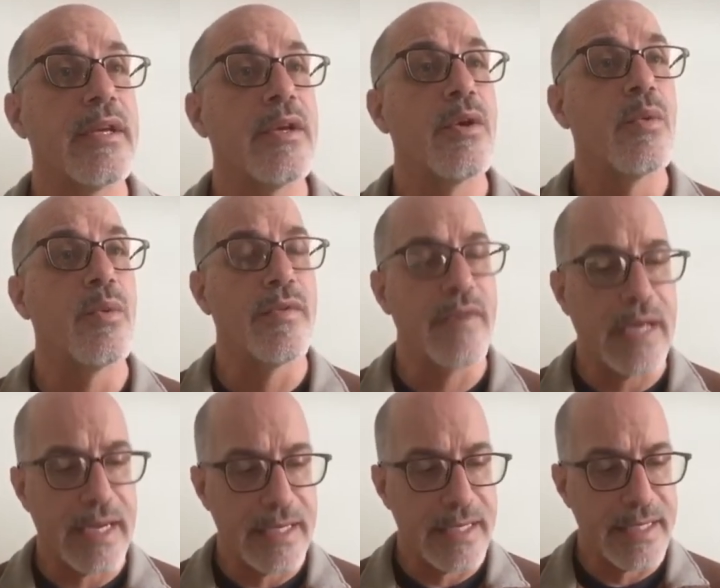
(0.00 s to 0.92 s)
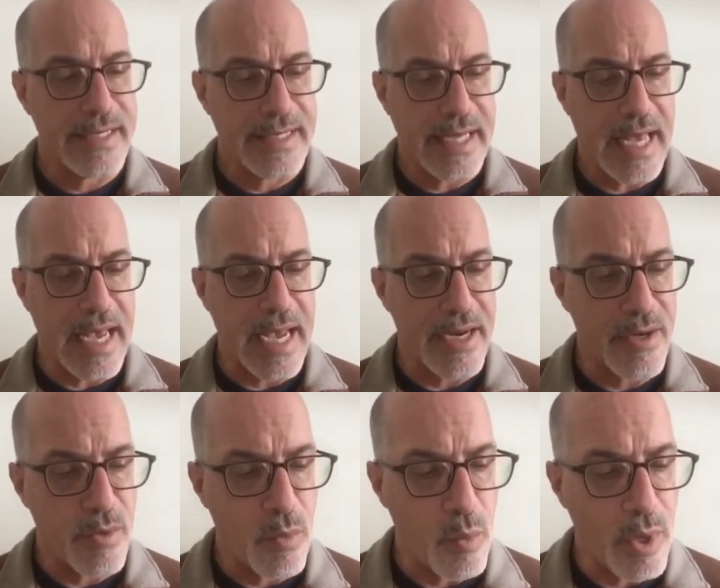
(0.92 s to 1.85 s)
we've got to decide
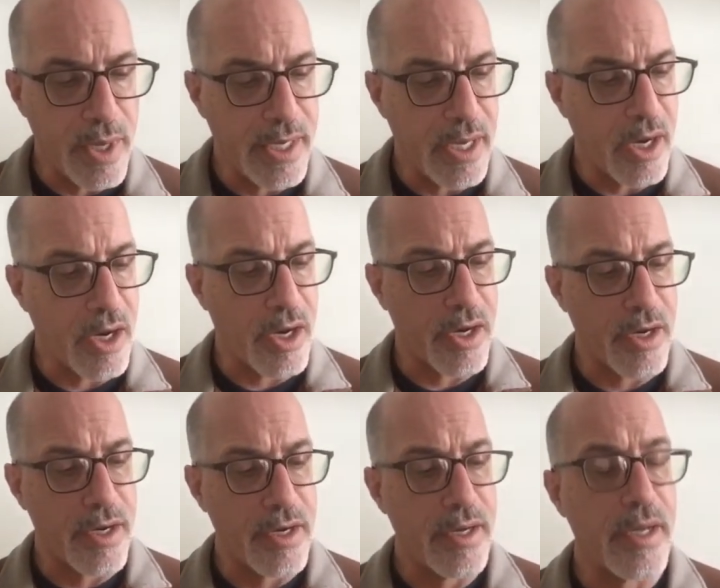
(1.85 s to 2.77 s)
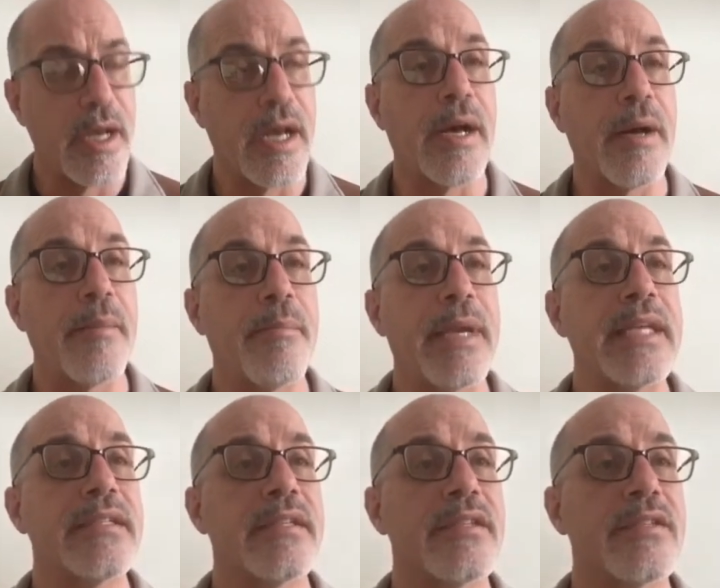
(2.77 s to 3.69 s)
what our
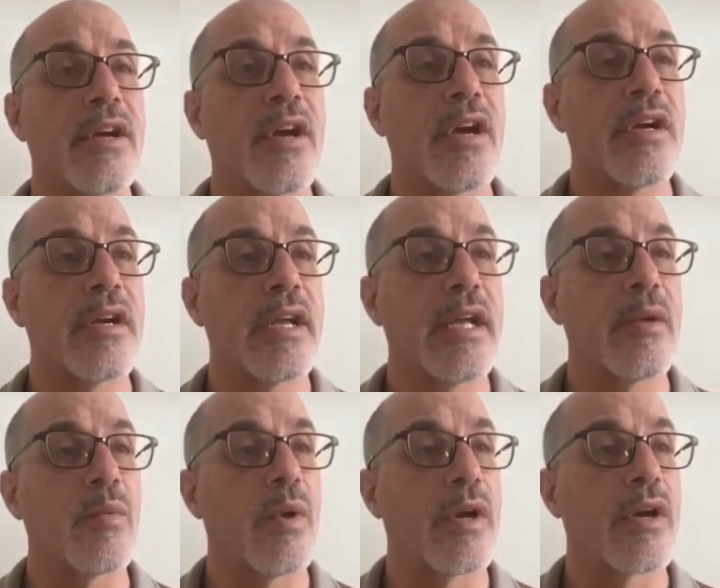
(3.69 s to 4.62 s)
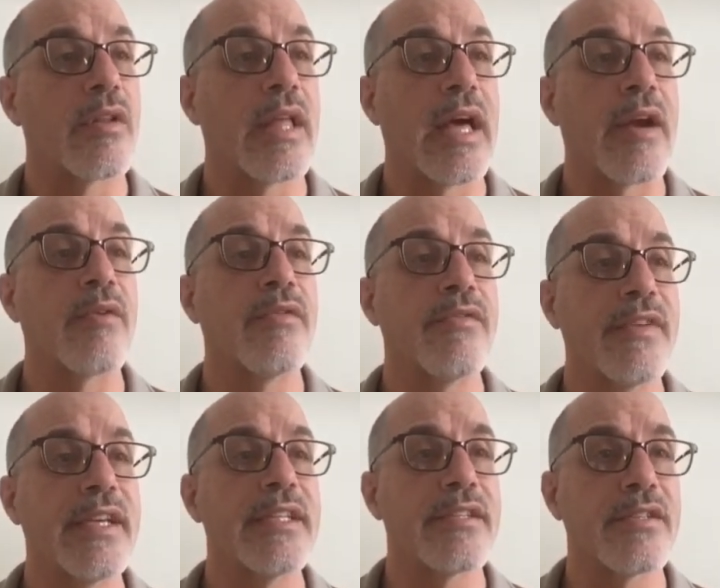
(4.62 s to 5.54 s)
bases are and what our lateral
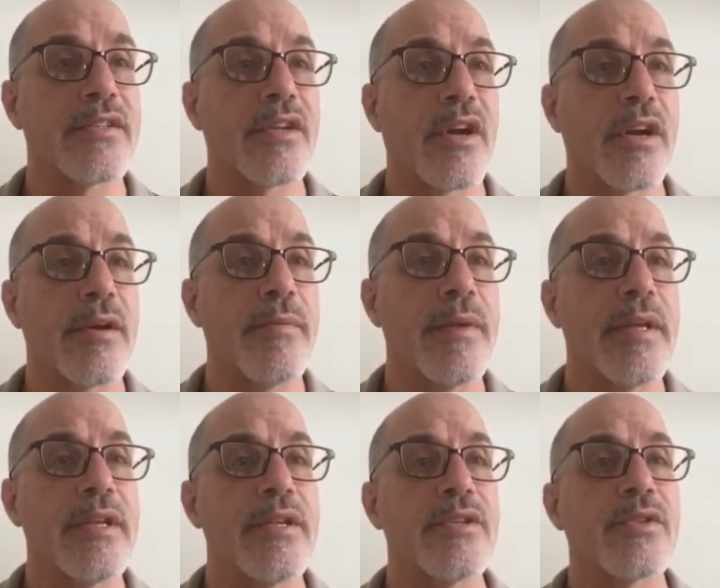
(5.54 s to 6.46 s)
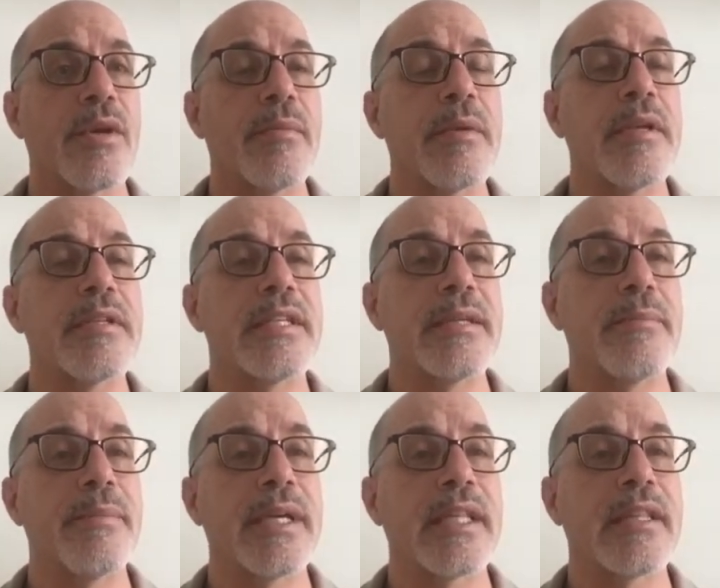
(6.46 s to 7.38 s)
faces are. So I'm going to
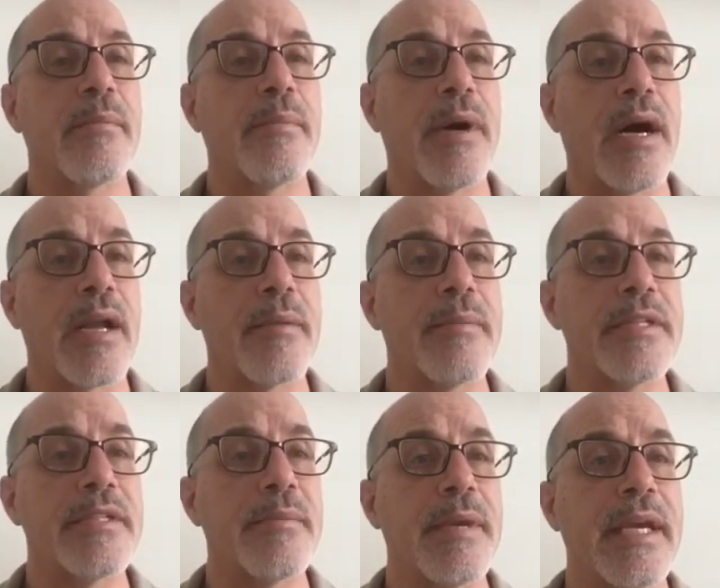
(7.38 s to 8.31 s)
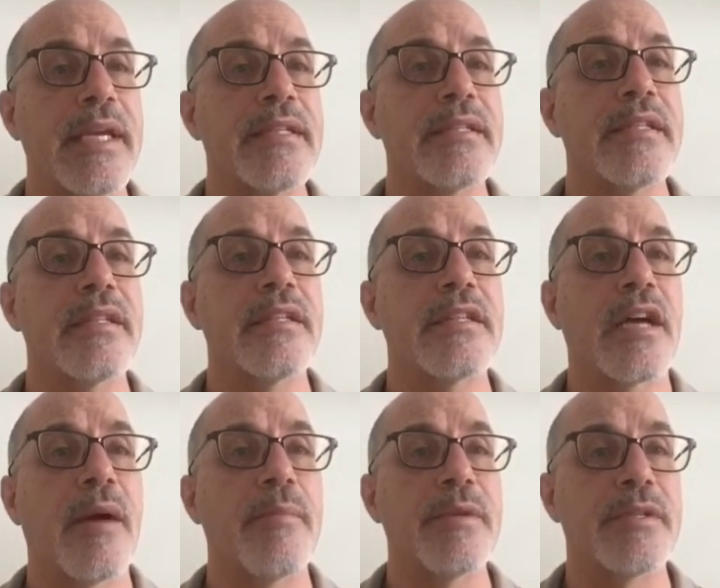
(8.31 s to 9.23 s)
pick the bottom as a base and the top
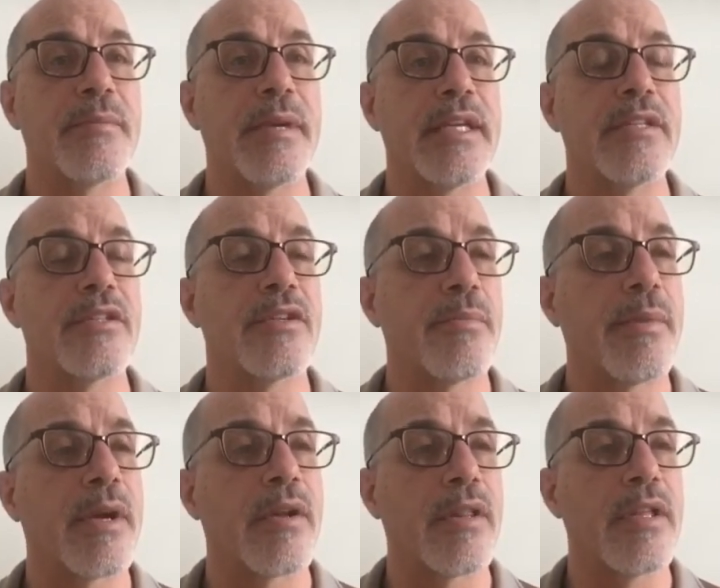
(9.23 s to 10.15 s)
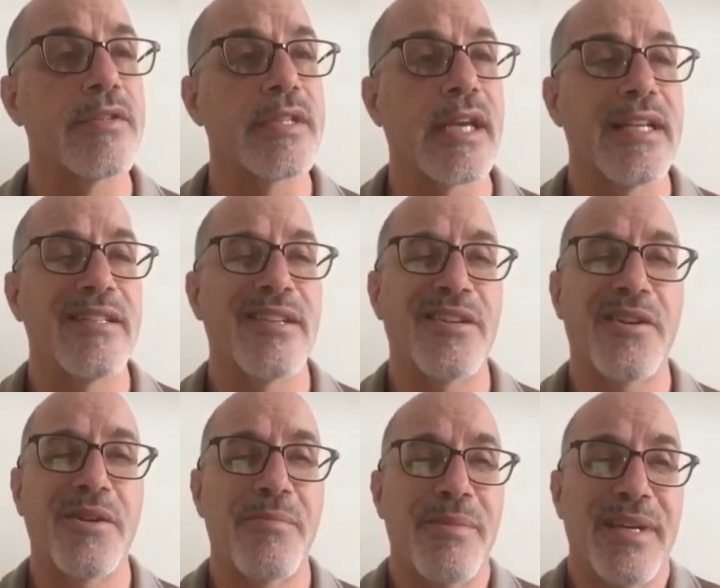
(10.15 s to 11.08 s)
as a base. They're parallel sides. I could
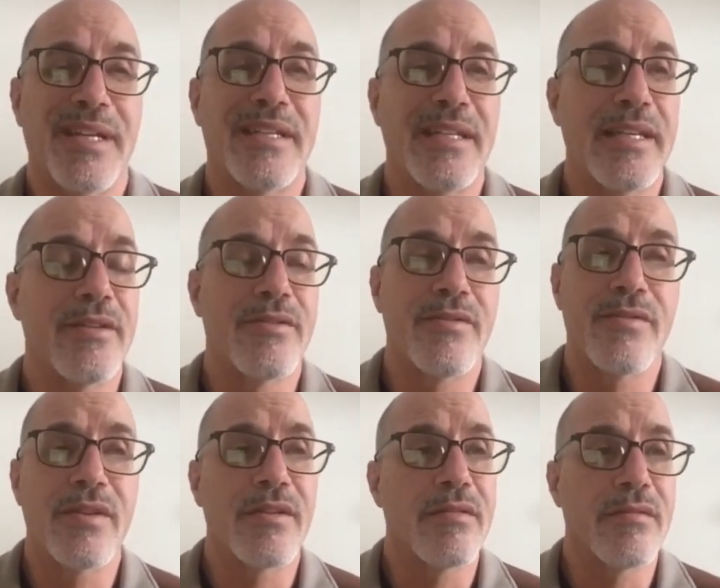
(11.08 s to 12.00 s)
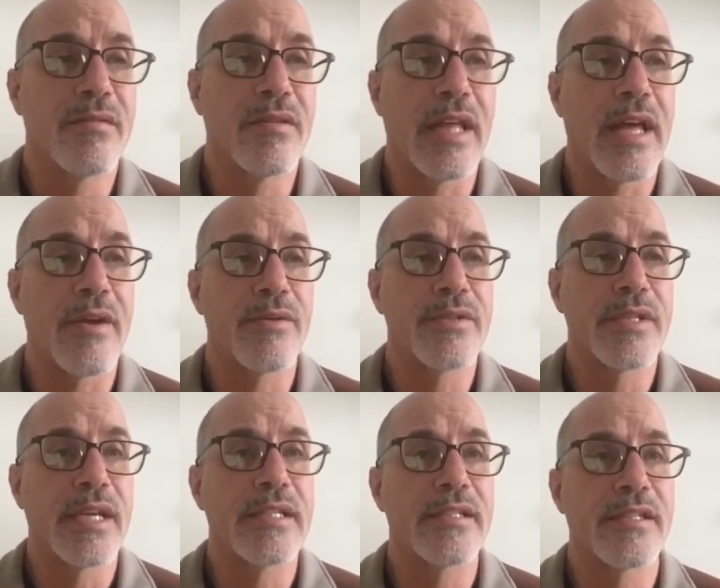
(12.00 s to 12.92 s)
have picked either of the lateral
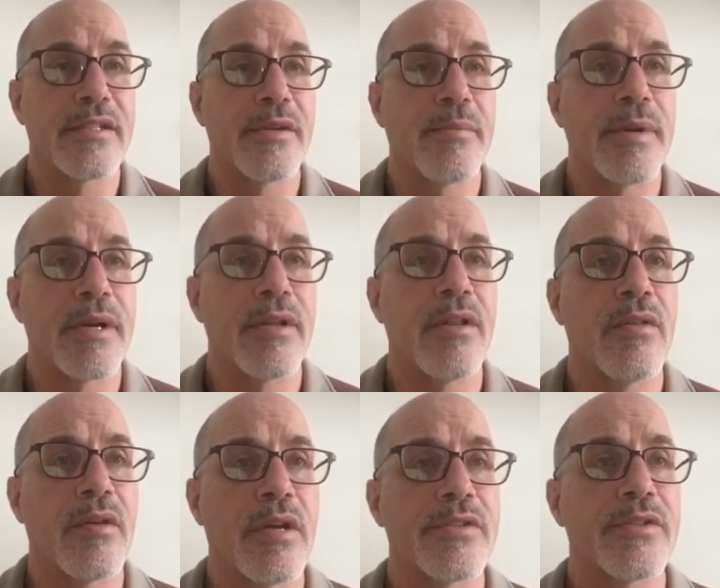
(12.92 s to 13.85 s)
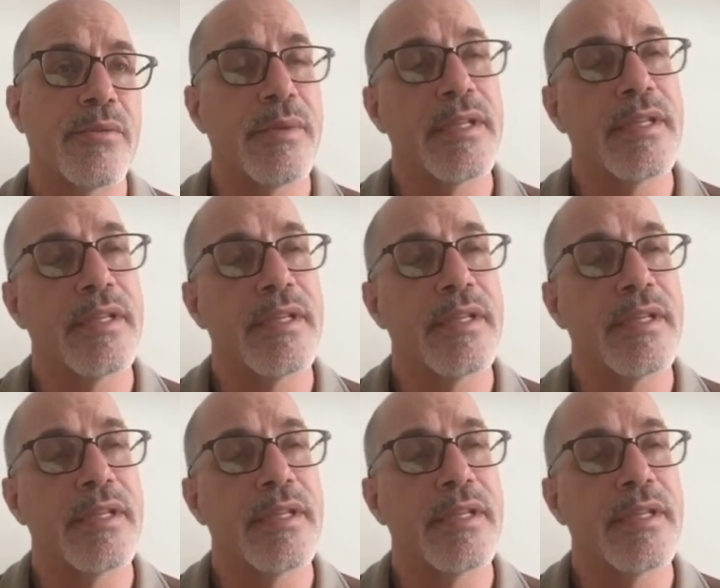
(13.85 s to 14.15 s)
sides because they're parallel also, but